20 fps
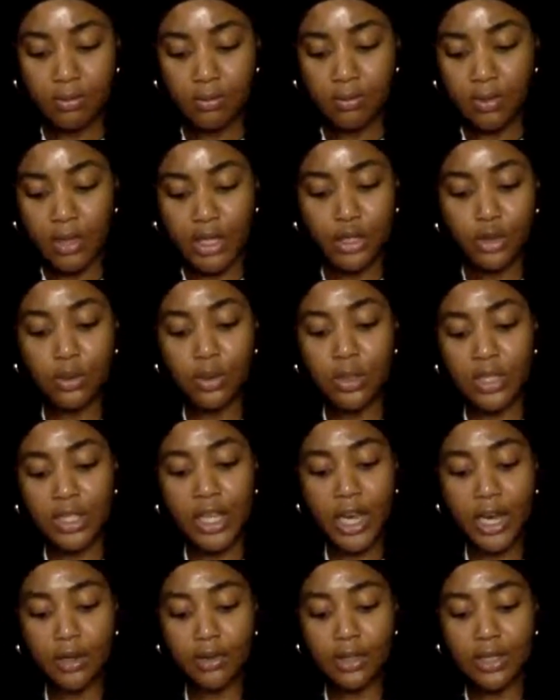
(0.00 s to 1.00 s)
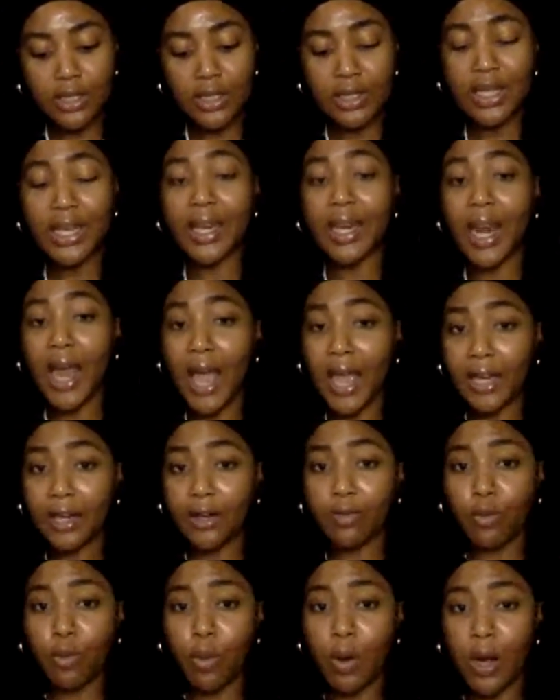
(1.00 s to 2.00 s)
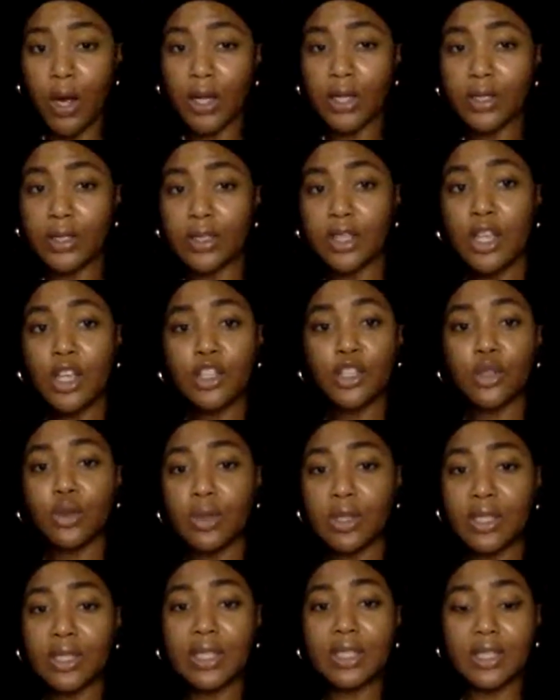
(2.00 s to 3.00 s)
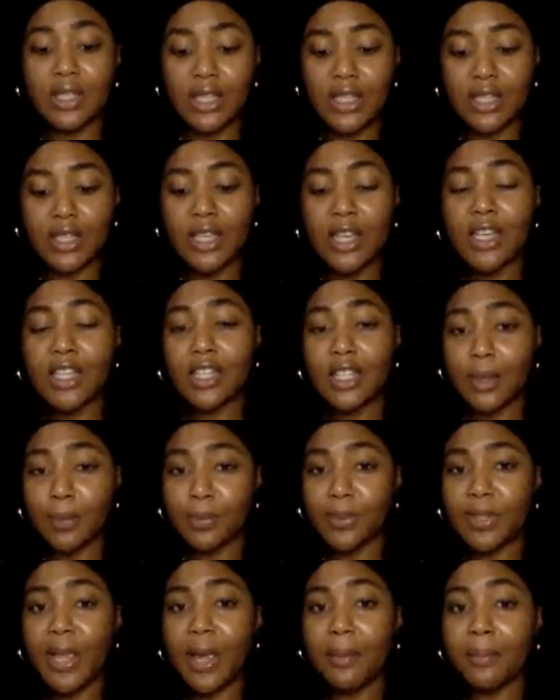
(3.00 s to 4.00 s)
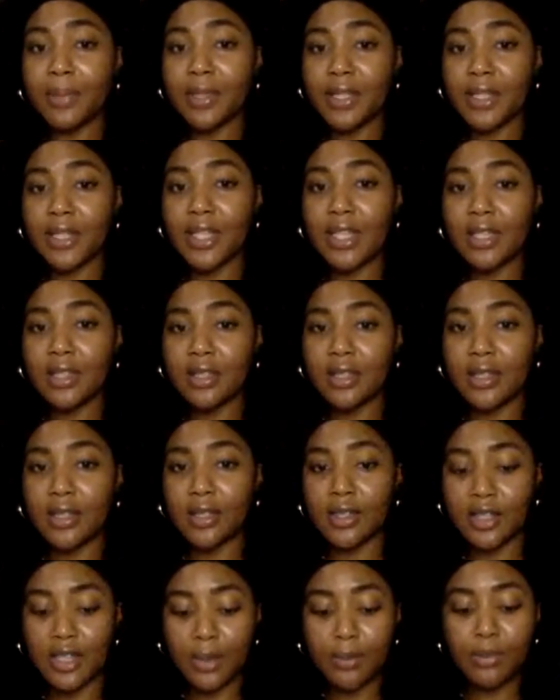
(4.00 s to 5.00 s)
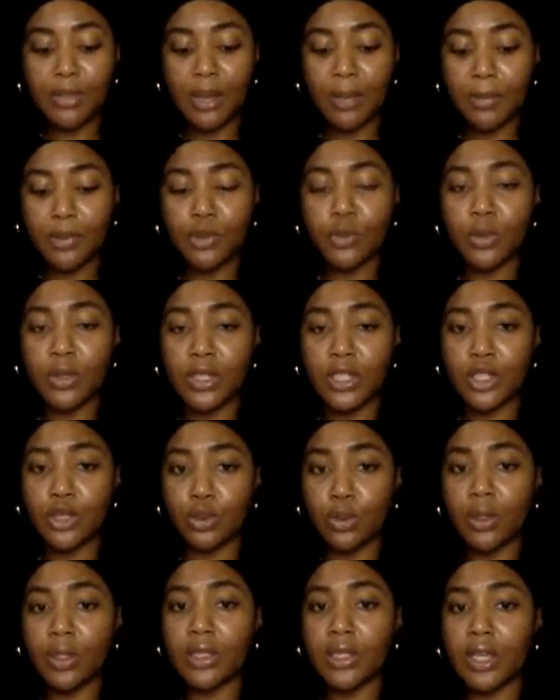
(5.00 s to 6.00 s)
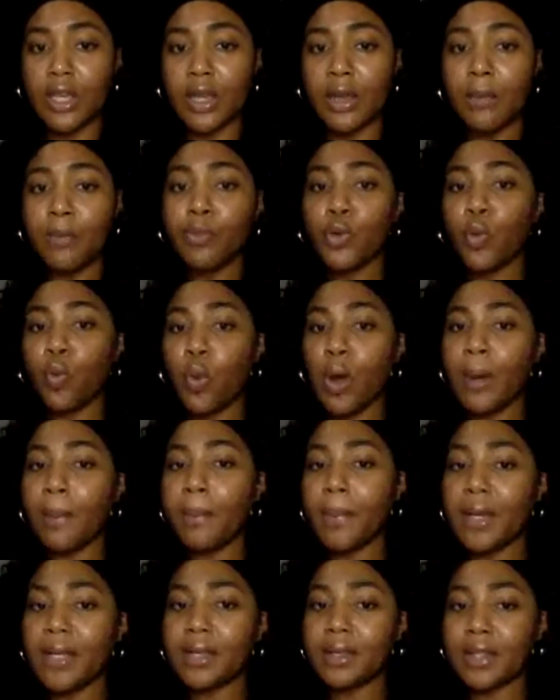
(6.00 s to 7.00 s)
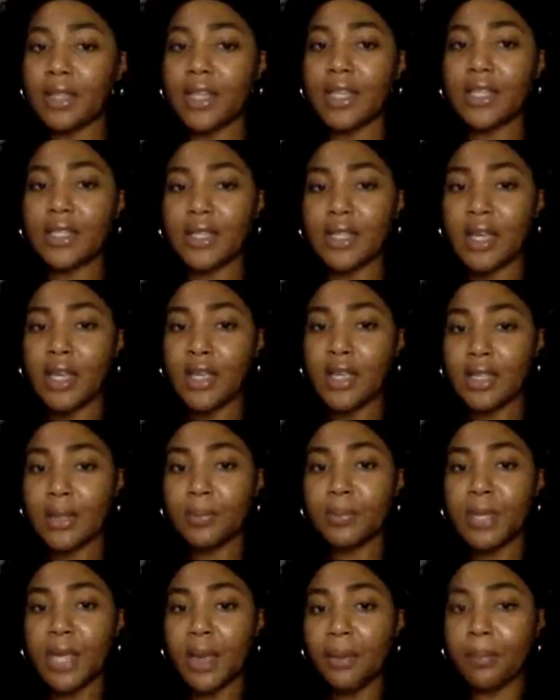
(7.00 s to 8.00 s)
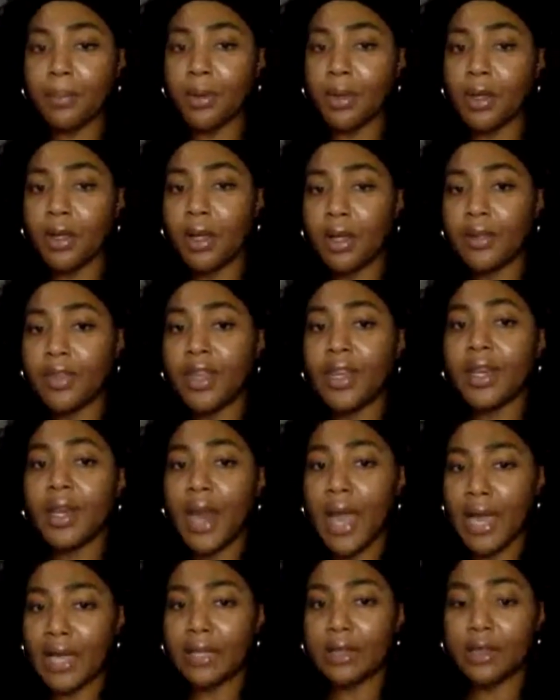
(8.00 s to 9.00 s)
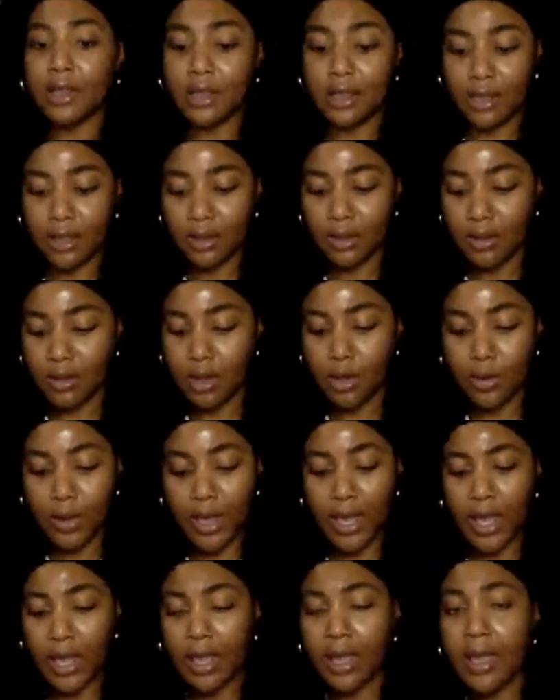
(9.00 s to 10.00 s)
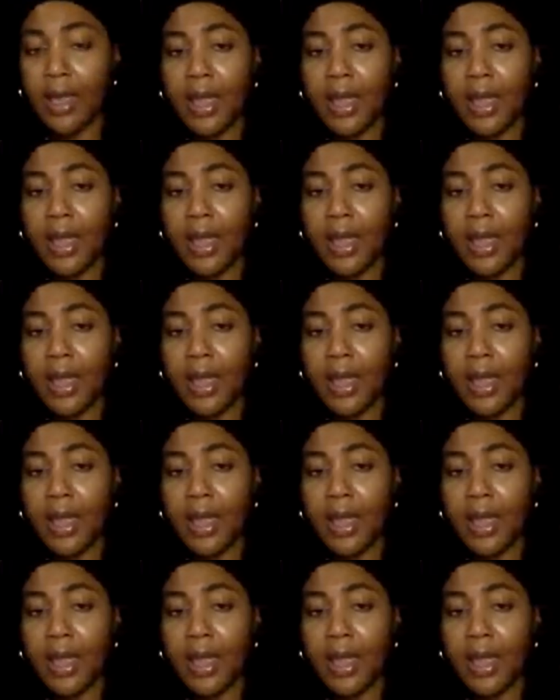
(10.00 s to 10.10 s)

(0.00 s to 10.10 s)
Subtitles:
And you see how this is a 9 of Wands. So this is this September season, September 2020. What month is September? The 9th. Okay?